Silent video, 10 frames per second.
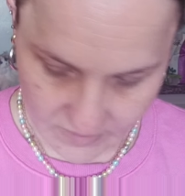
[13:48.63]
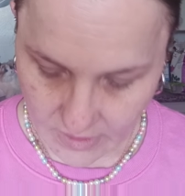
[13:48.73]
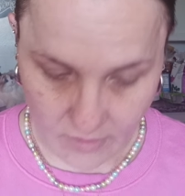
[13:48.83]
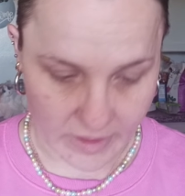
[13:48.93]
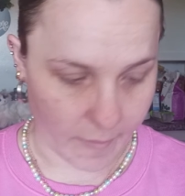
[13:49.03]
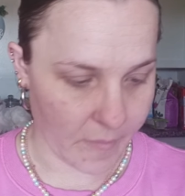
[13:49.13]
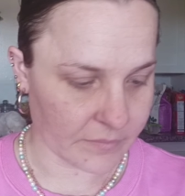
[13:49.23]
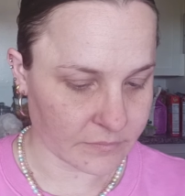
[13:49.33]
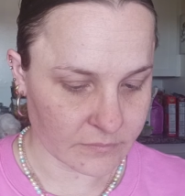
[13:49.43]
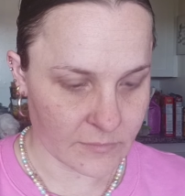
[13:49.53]
Okay,
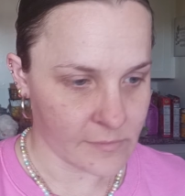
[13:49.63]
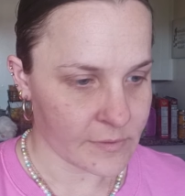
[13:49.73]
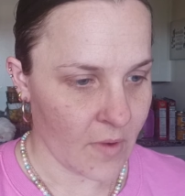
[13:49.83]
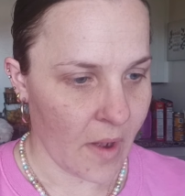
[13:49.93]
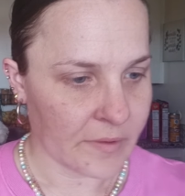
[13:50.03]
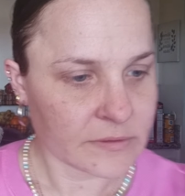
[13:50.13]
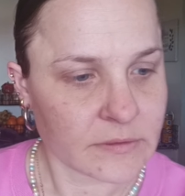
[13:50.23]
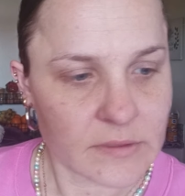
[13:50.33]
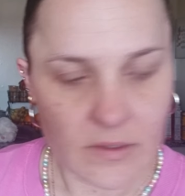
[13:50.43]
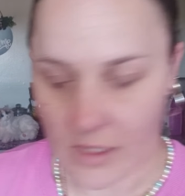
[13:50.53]

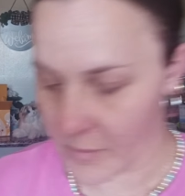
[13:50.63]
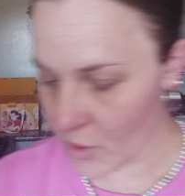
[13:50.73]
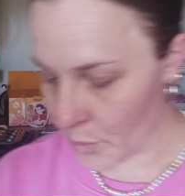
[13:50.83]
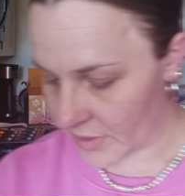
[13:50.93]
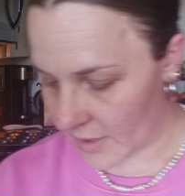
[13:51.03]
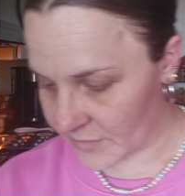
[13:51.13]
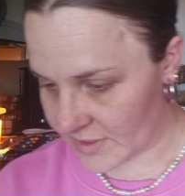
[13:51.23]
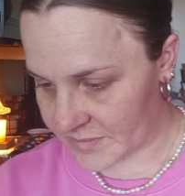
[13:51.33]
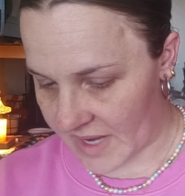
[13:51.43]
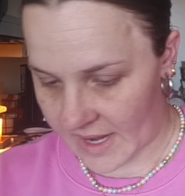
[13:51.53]
let me open up
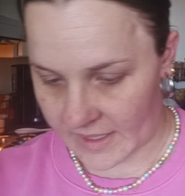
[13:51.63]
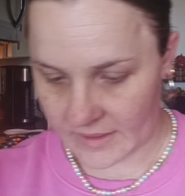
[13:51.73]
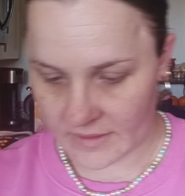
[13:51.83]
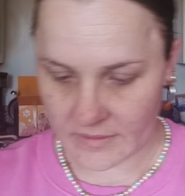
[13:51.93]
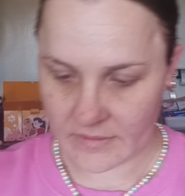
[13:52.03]
this bag.